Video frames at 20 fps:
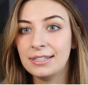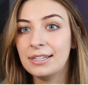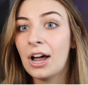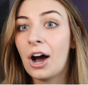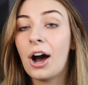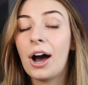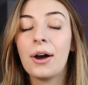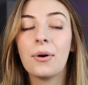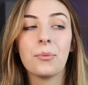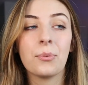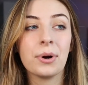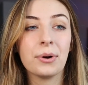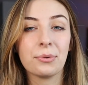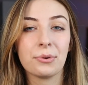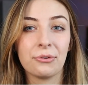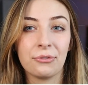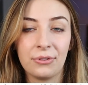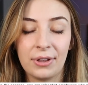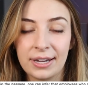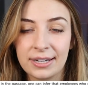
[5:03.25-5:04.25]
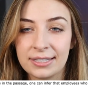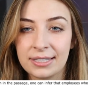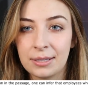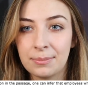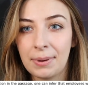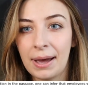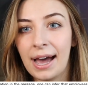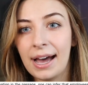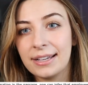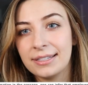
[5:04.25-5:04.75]
not what reflects
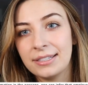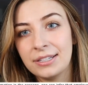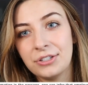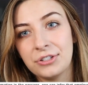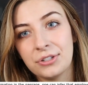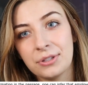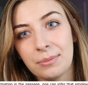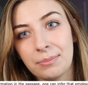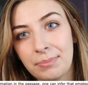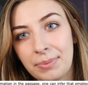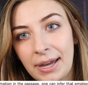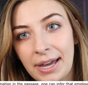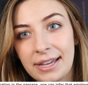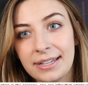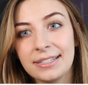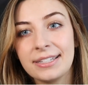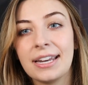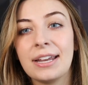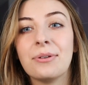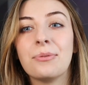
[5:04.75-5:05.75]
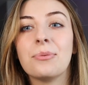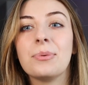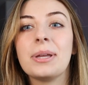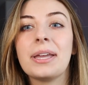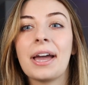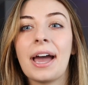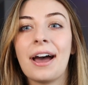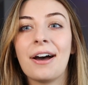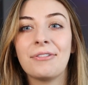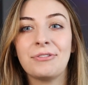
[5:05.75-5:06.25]
the passage the best and
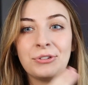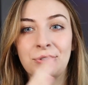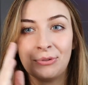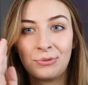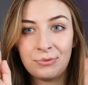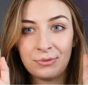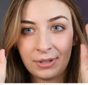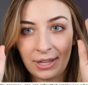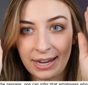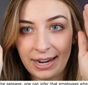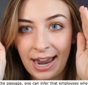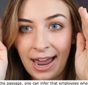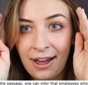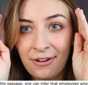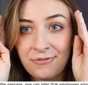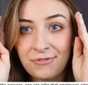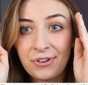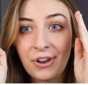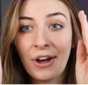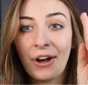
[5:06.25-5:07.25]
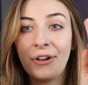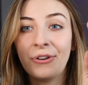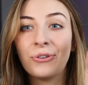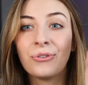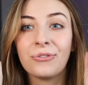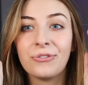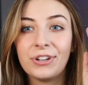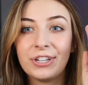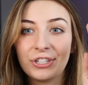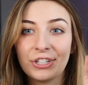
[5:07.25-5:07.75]
we have to like have
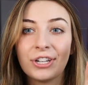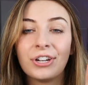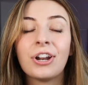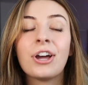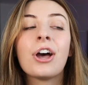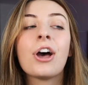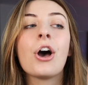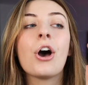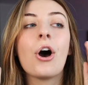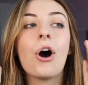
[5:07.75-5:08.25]
tunnel vision